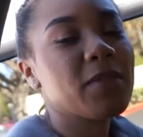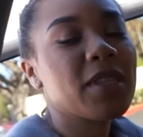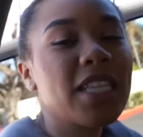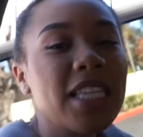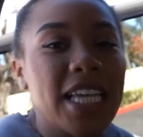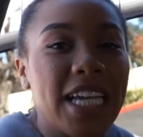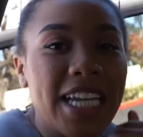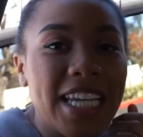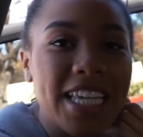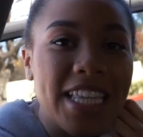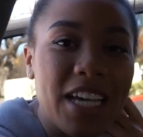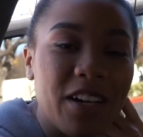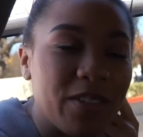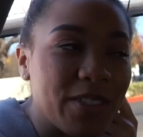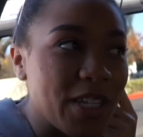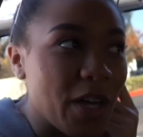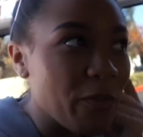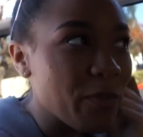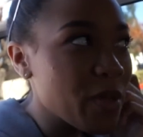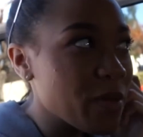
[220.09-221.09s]
the lady that
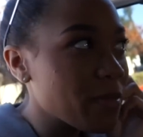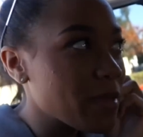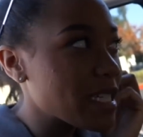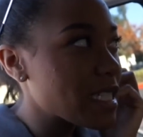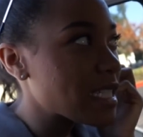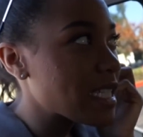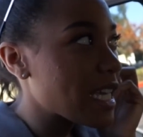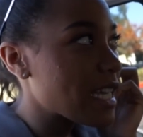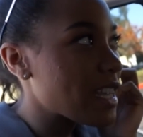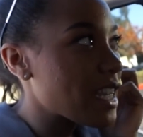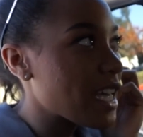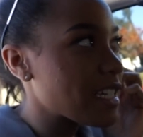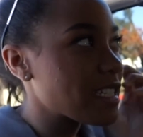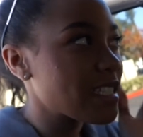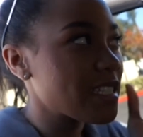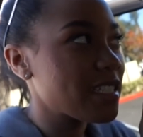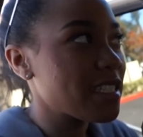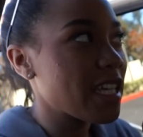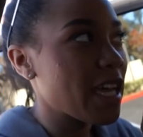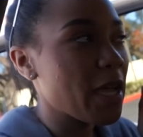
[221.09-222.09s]
was helping me said that
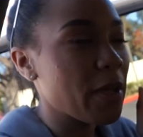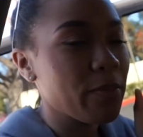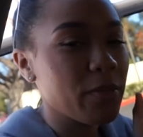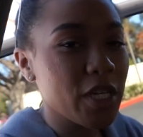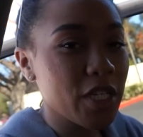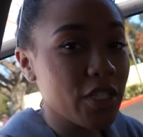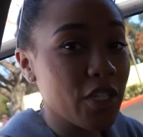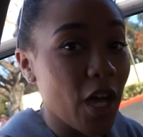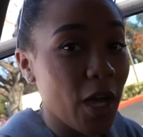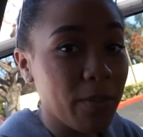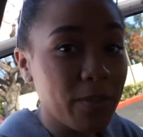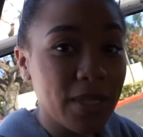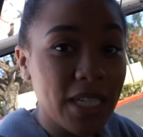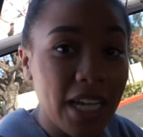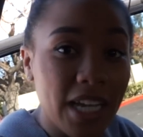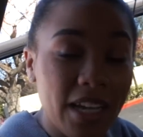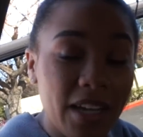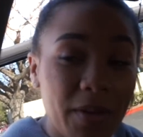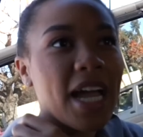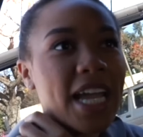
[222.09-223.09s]
since I'm
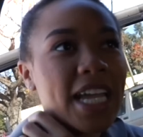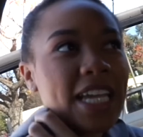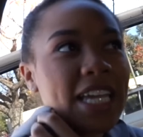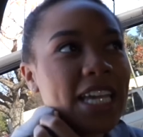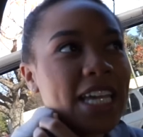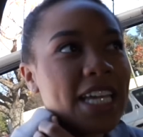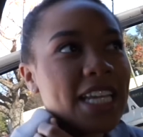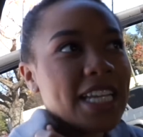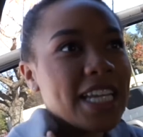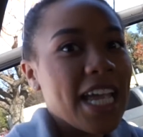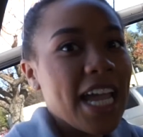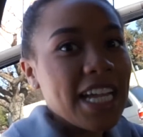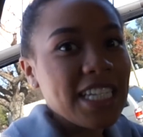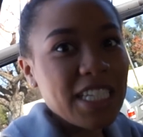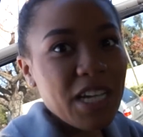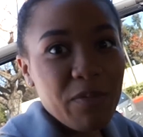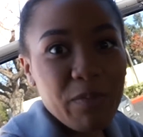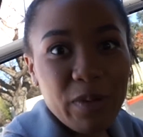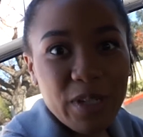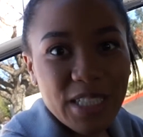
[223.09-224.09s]
adopting I can get
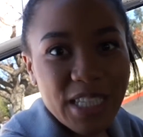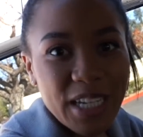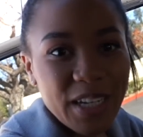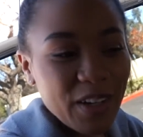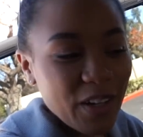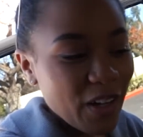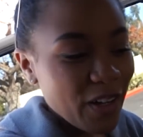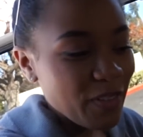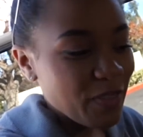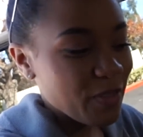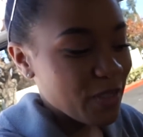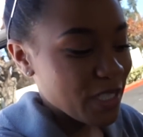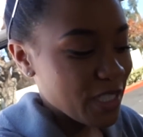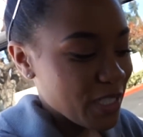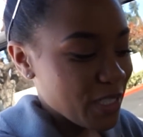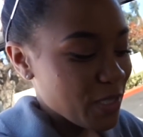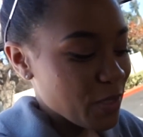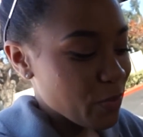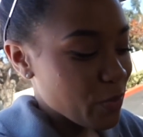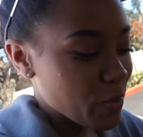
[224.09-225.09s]
10% off,
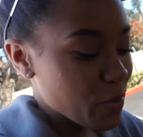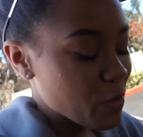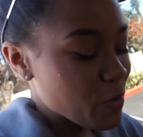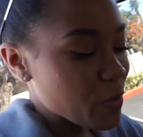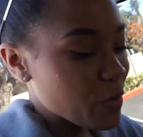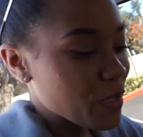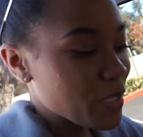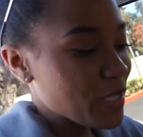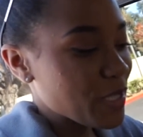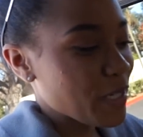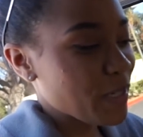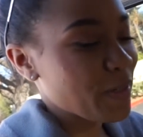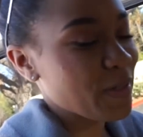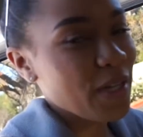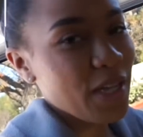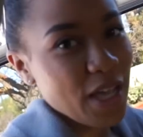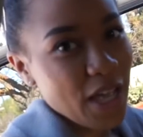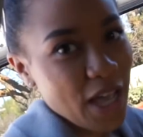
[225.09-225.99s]
which is super cool, so